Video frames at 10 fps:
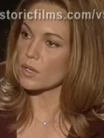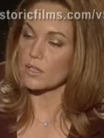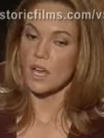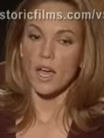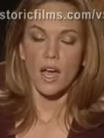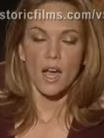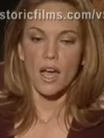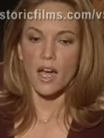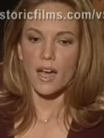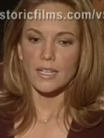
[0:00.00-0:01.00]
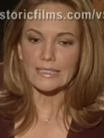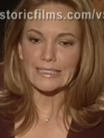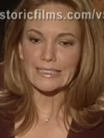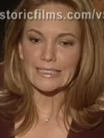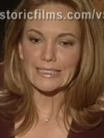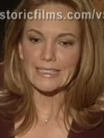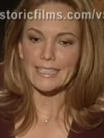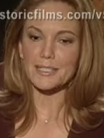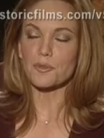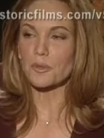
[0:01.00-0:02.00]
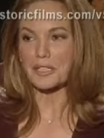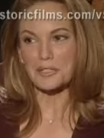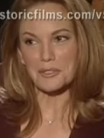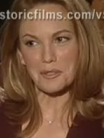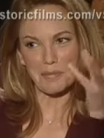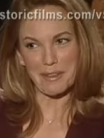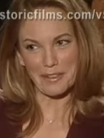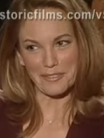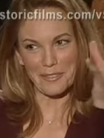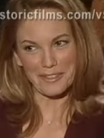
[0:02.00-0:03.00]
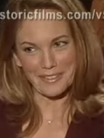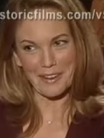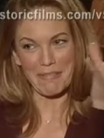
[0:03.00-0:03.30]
well it just that's the windstorm metaphor at the